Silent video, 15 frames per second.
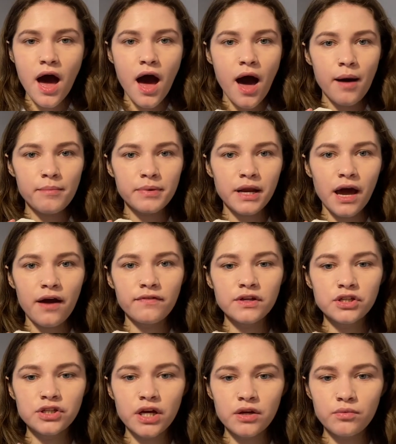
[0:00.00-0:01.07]
But I have the
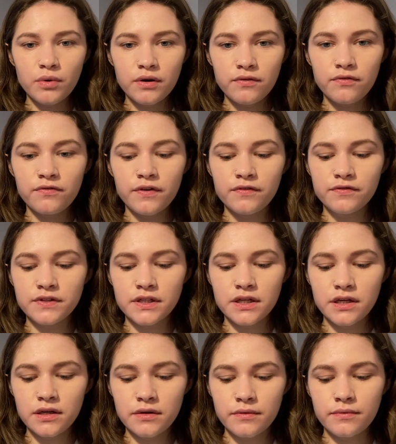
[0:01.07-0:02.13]
shade
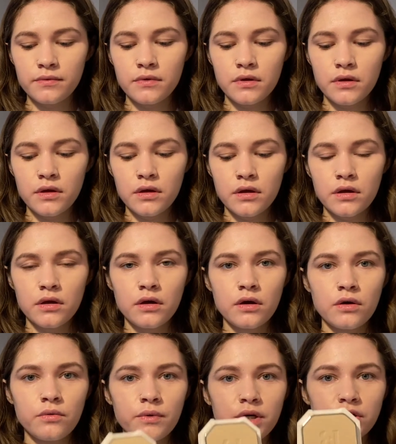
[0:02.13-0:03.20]
150,
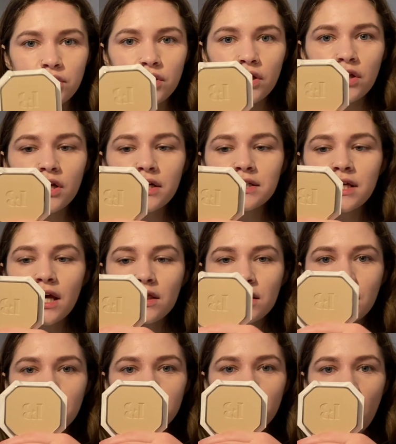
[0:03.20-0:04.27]
which looks like
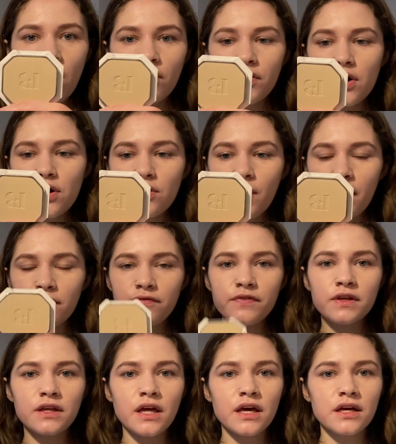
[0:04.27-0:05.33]
this, although I
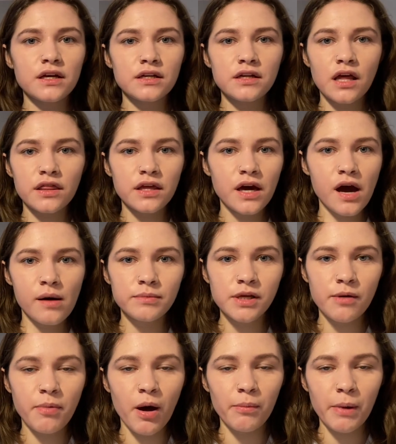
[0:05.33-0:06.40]
feel like nothing comes
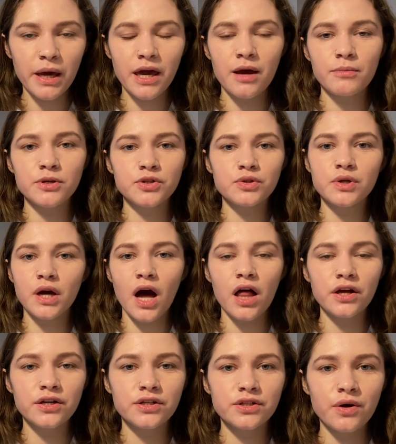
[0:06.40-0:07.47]
up on my camera true to
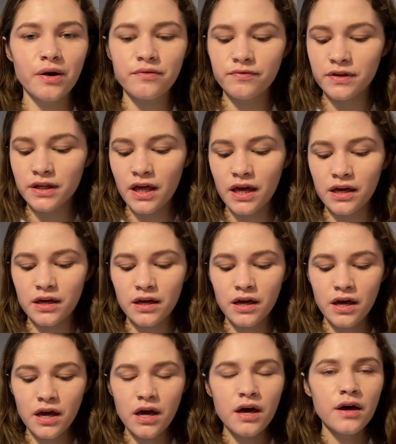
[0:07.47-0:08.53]
color, so I feel like,
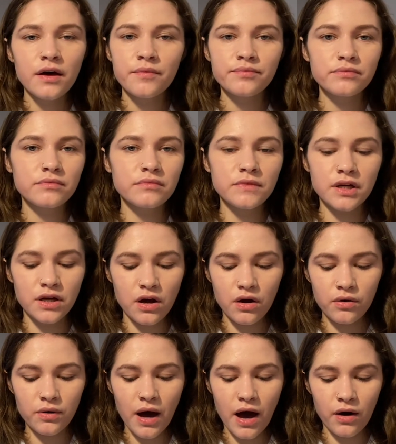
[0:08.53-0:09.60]
you know,
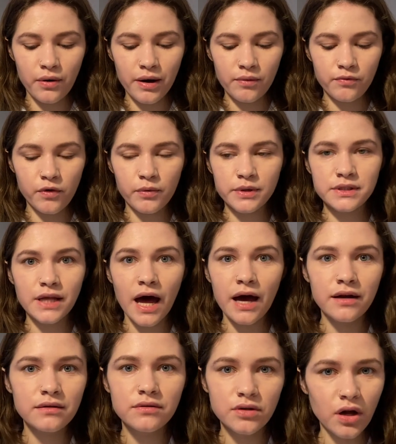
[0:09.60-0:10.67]
how helpful was
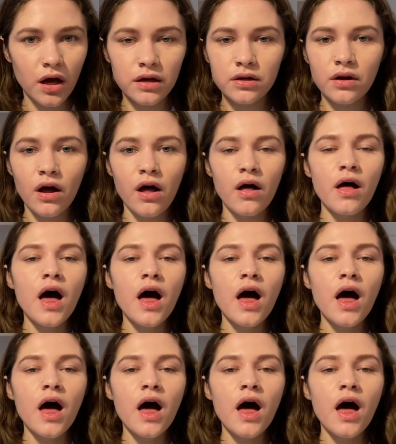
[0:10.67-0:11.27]
that? Not at all.